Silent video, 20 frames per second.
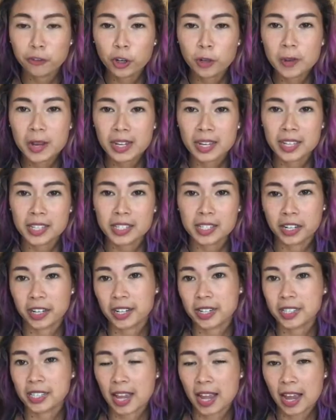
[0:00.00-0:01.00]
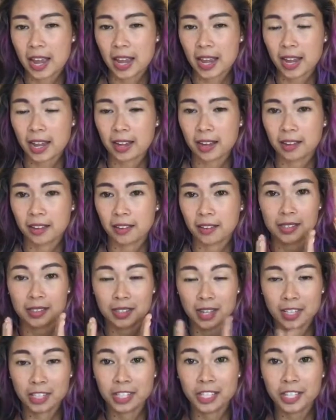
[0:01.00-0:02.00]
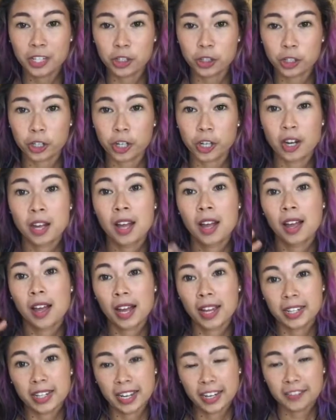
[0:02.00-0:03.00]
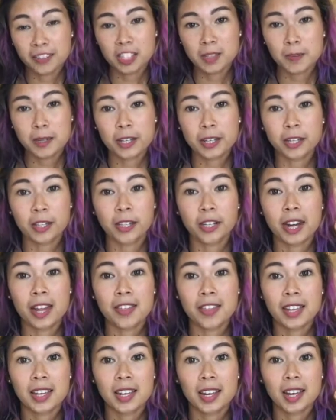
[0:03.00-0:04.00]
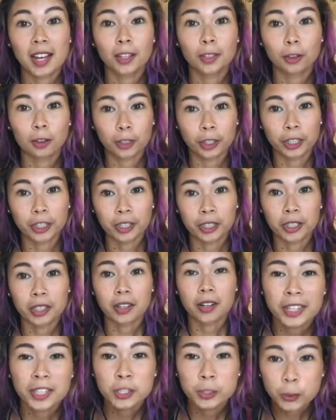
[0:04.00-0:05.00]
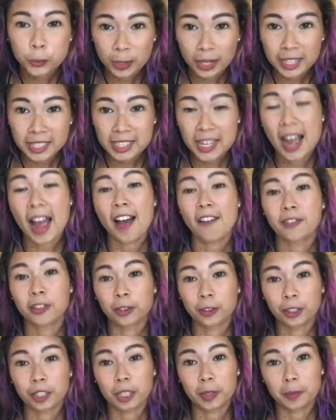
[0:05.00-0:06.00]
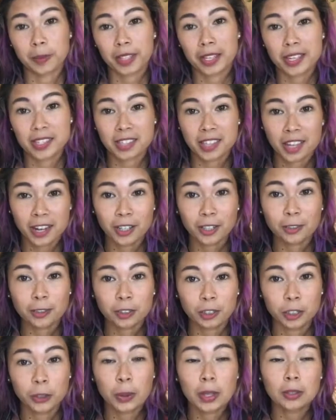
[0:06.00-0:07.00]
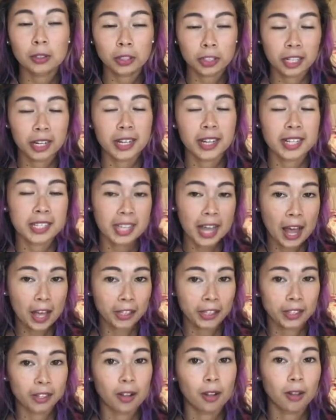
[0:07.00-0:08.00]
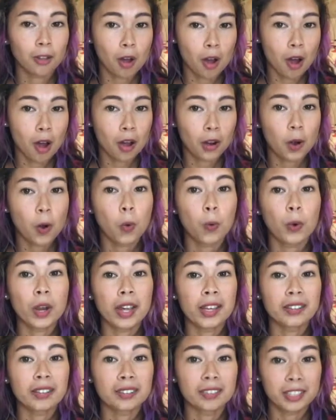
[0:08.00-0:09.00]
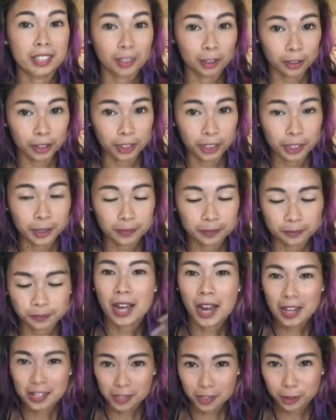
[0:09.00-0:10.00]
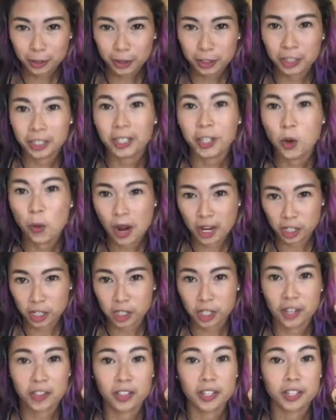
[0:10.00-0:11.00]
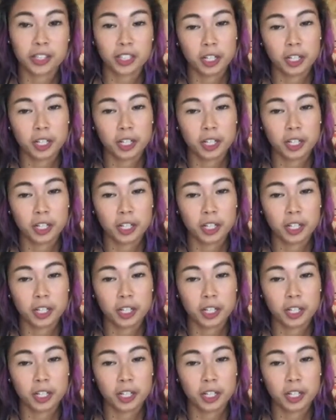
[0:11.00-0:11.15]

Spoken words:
format is there is a teacher, a native speaker, and then a learner. It's great to have the learner because you're learning Italian along with the learner. They ask the learner a question, there's